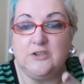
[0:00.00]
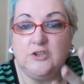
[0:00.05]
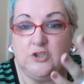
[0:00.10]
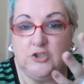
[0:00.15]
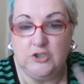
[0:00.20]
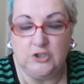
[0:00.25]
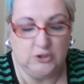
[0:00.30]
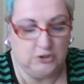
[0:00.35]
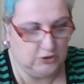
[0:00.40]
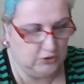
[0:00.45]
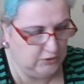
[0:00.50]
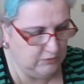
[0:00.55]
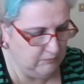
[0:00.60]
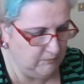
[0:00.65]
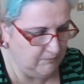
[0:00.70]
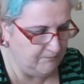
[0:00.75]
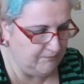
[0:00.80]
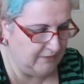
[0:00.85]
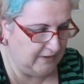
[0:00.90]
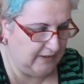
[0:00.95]
you,
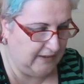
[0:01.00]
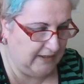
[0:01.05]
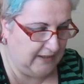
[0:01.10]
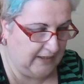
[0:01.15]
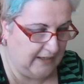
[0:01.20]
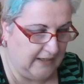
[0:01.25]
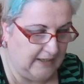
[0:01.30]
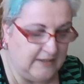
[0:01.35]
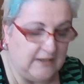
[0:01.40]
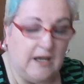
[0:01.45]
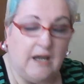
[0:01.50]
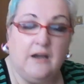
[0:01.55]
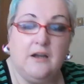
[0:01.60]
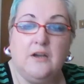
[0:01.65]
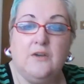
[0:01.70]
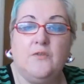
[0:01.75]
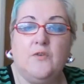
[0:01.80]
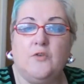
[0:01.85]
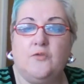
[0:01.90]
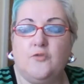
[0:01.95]
and
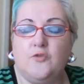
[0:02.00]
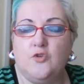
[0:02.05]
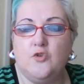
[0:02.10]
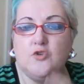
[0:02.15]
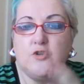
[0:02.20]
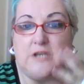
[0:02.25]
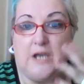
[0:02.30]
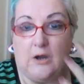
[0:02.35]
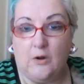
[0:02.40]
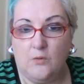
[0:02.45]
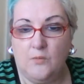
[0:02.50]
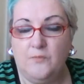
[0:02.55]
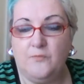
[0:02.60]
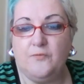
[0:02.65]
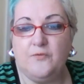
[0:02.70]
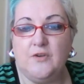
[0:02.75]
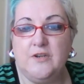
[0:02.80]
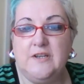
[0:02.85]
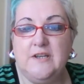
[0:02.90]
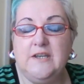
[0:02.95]
of course
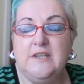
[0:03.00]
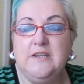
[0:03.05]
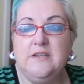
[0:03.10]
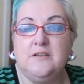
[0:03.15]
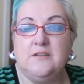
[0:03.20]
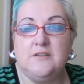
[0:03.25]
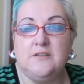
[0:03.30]
hopefully